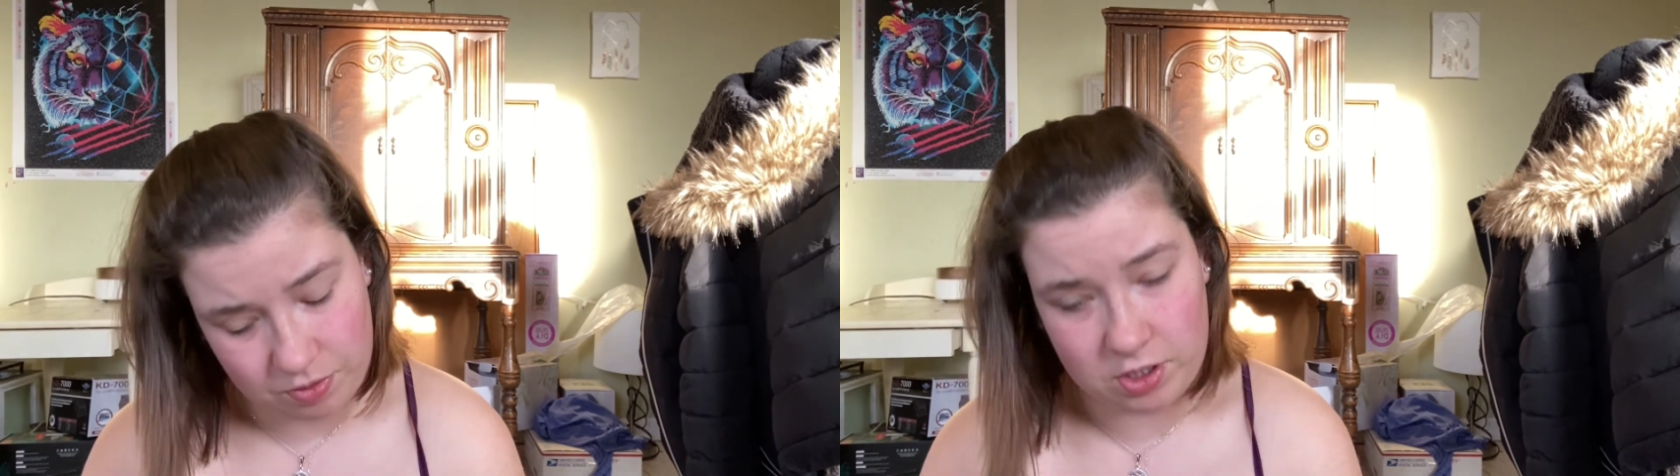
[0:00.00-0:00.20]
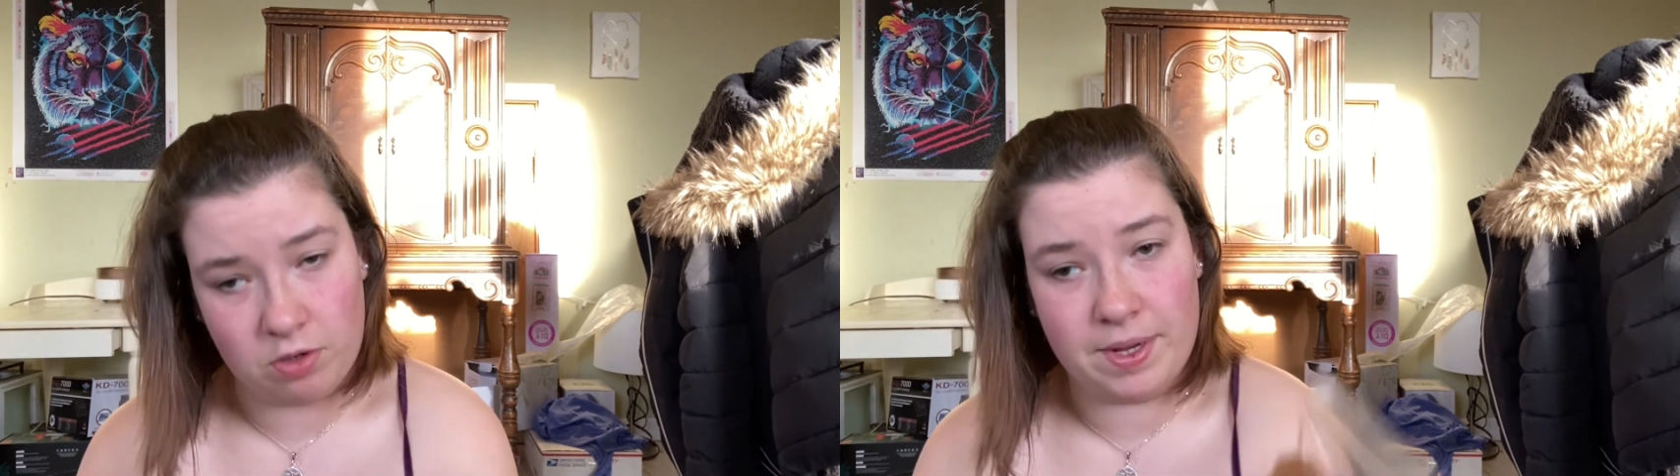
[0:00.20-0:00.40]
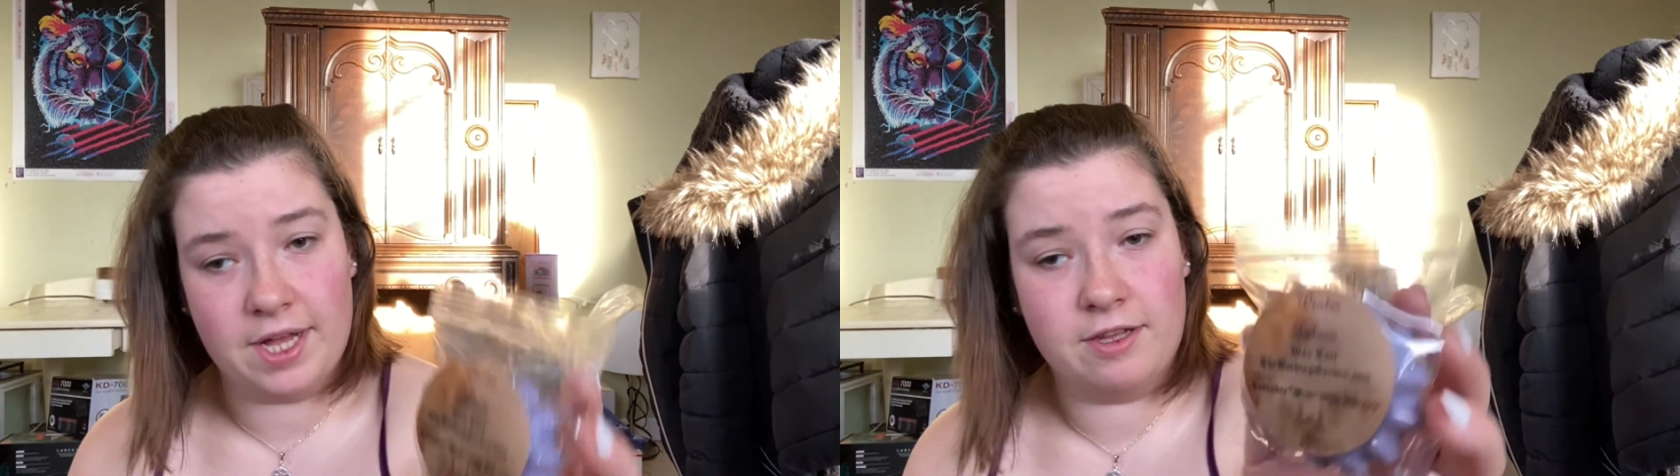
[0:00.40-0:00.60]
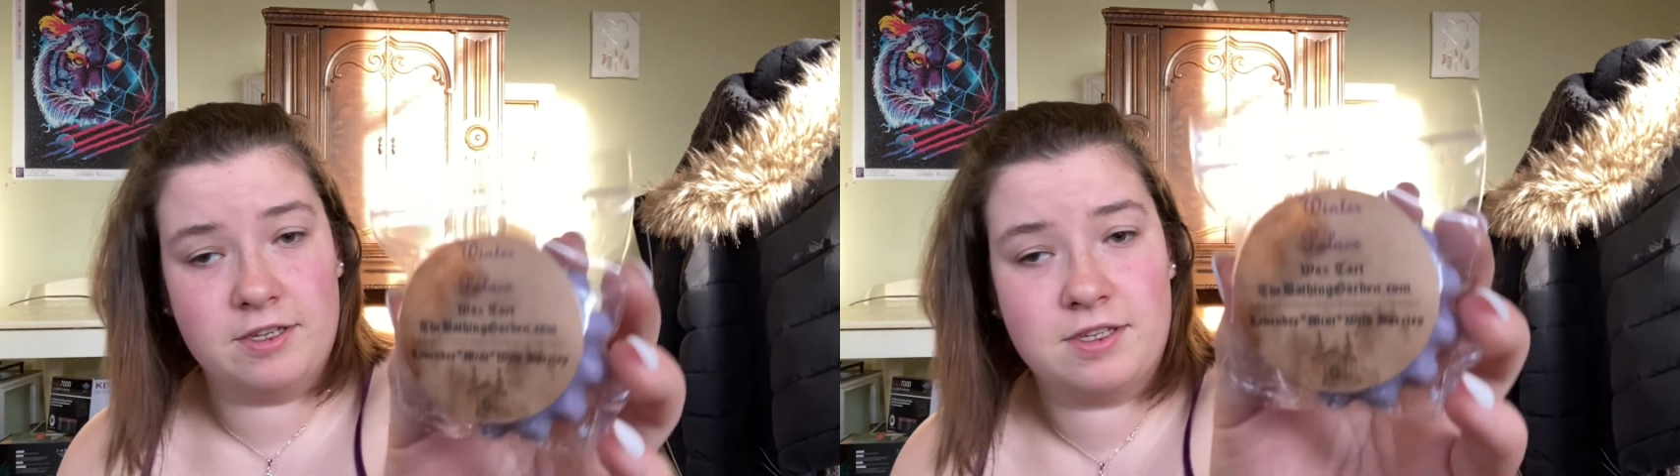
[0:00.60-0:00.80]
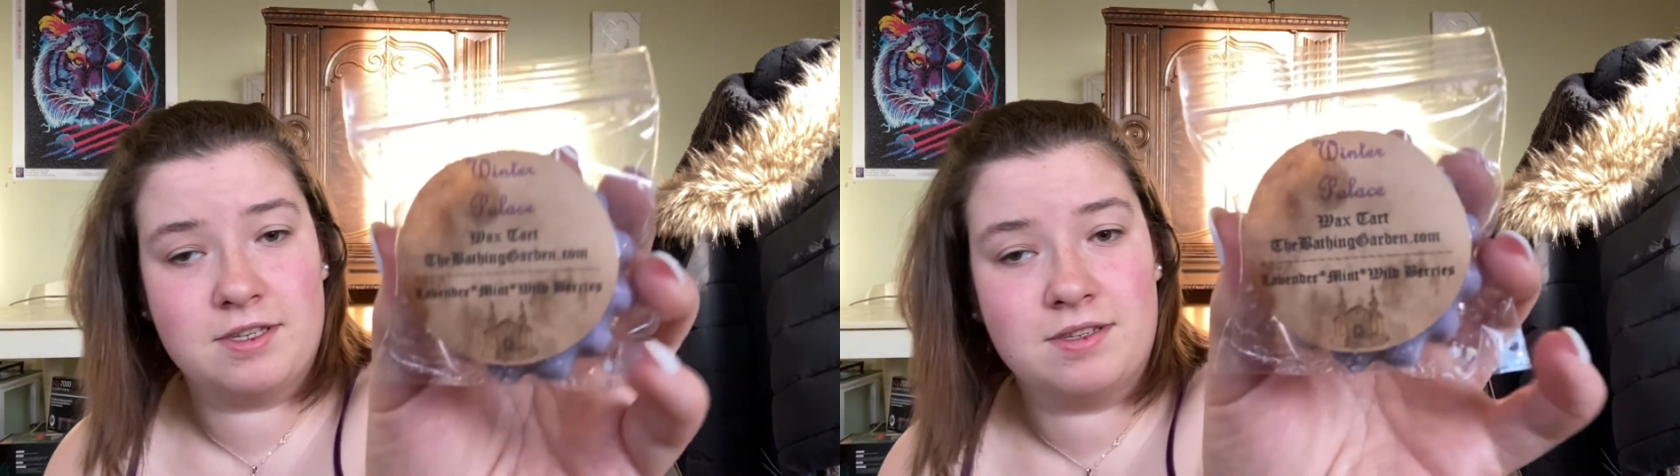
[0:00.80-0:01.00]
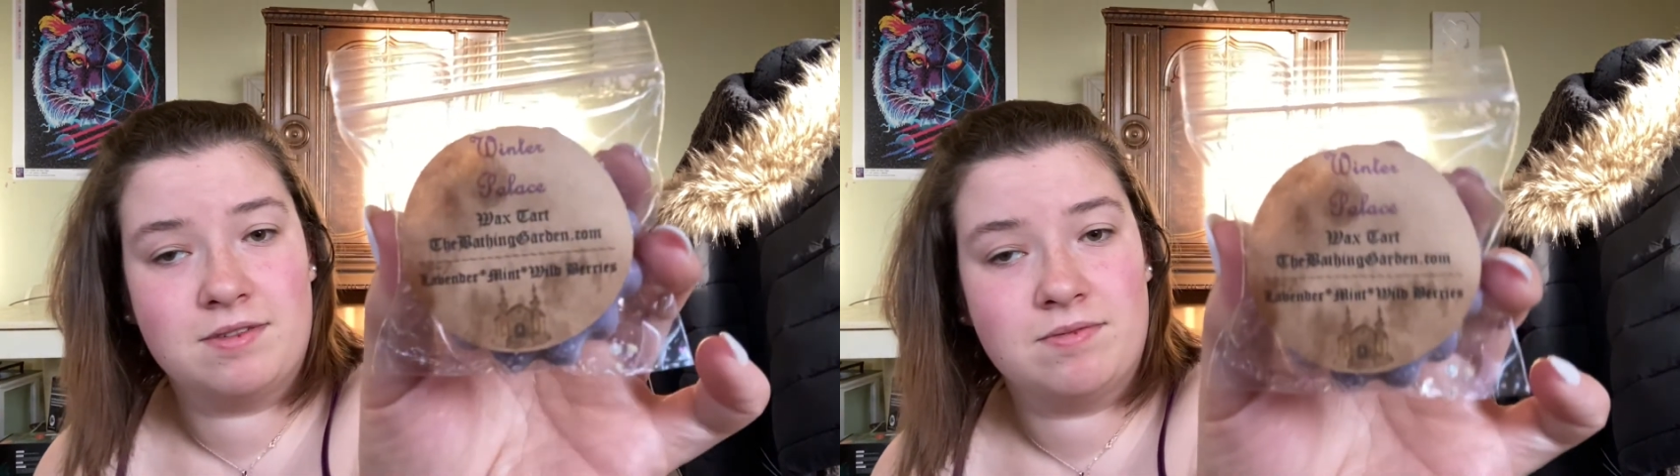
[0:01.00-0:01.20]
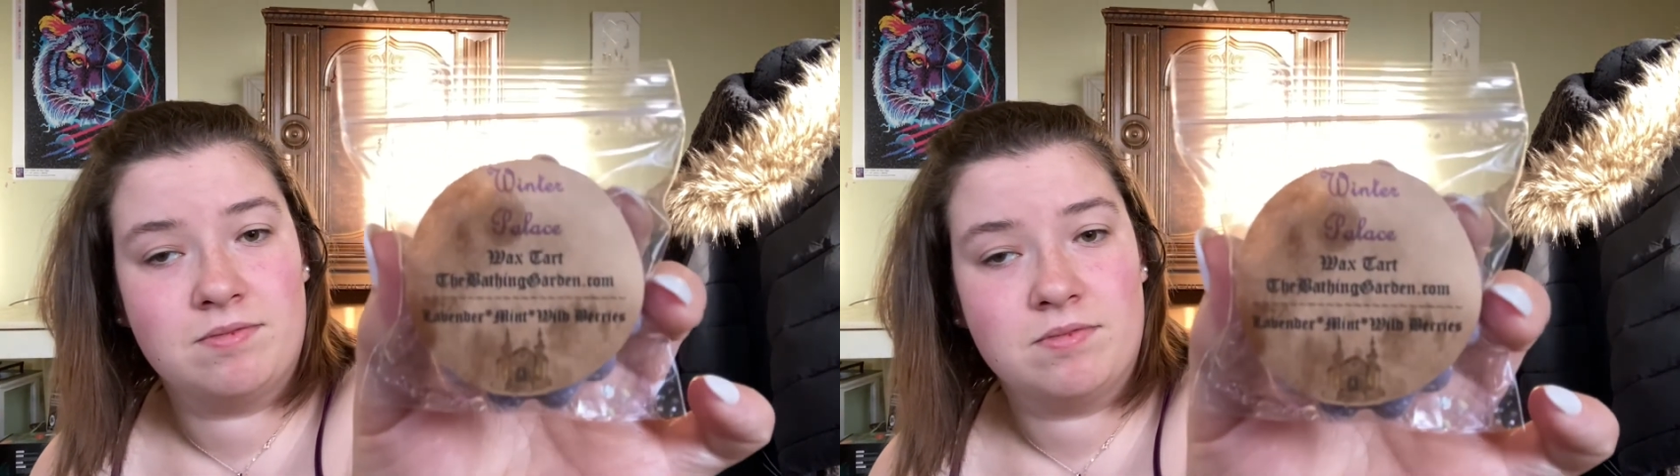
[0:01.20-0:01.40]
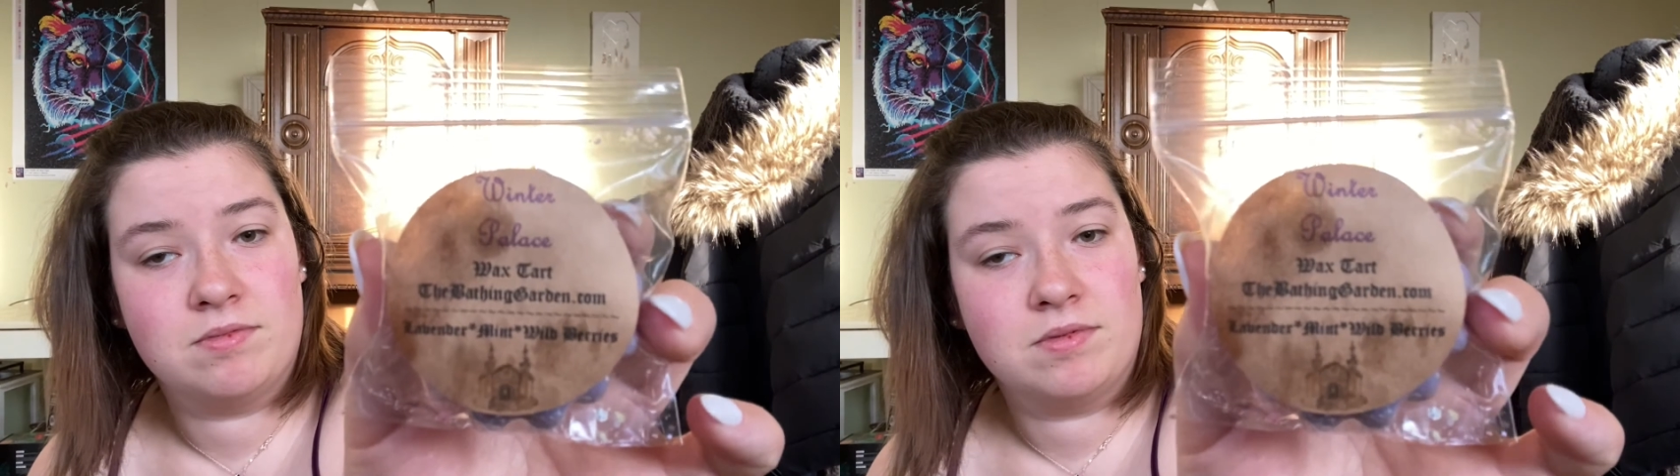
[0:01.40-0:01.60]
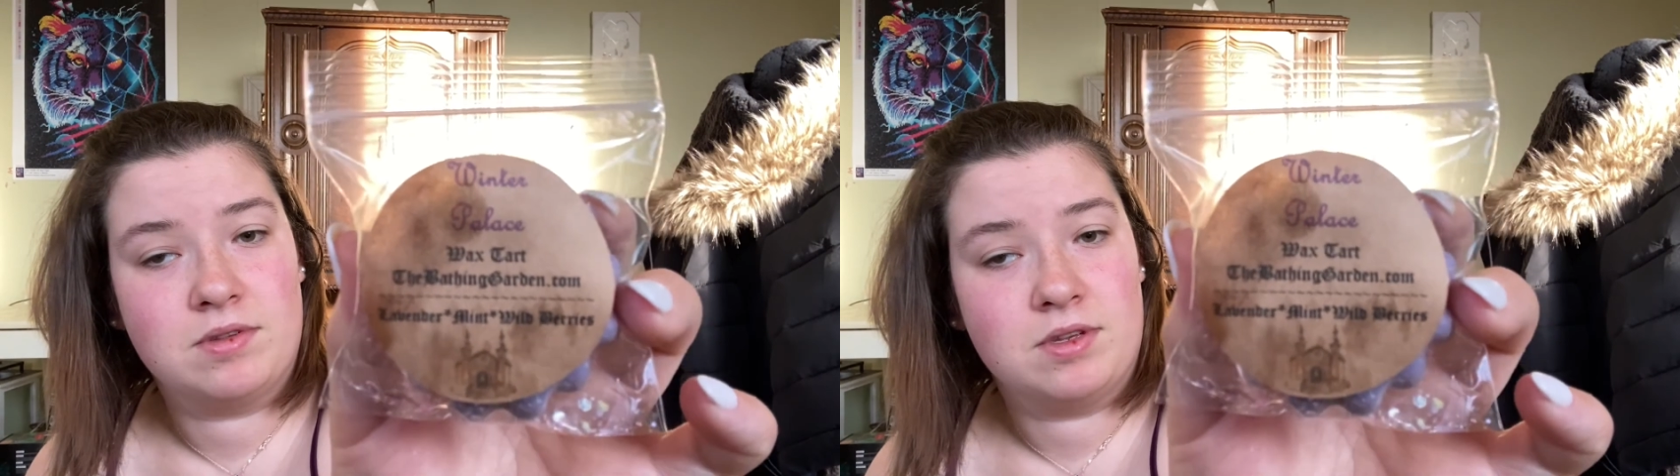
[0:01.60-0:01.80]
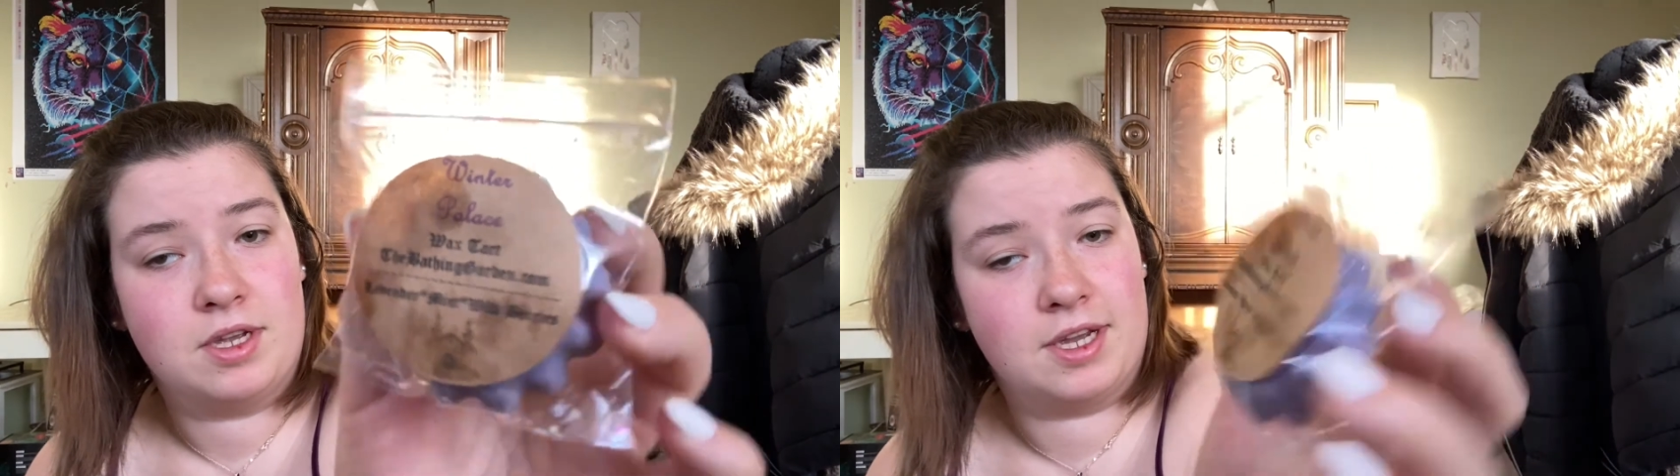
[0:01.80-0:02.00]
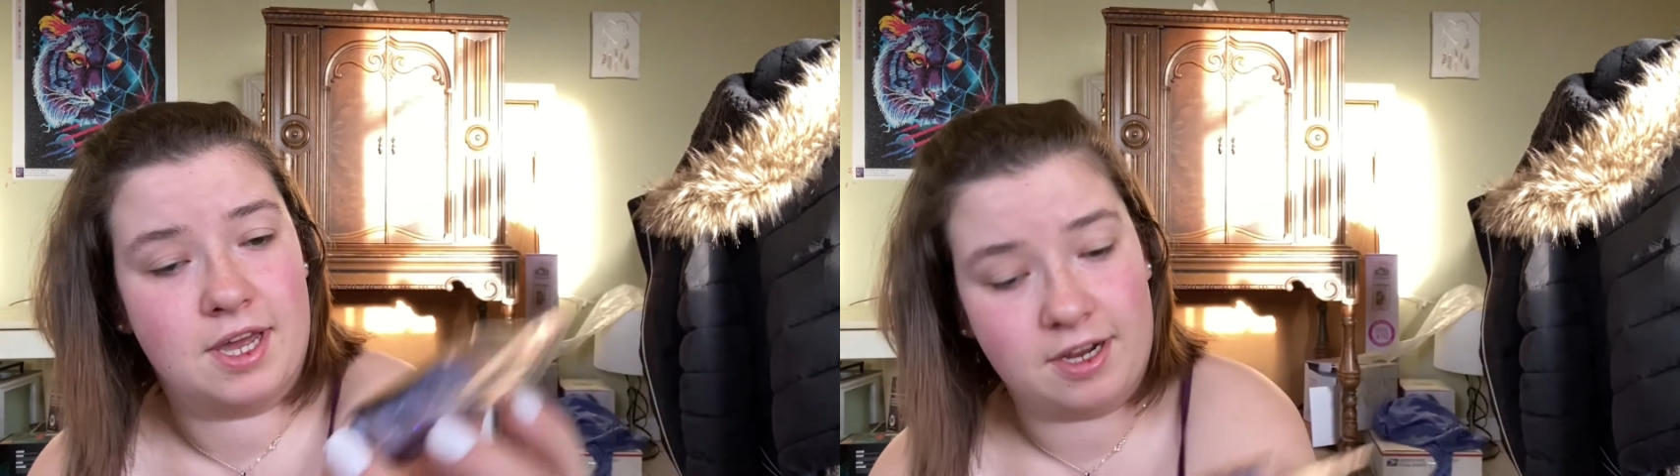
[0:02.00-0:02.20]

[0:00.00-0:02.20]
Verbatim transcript: Winter Palace. It kind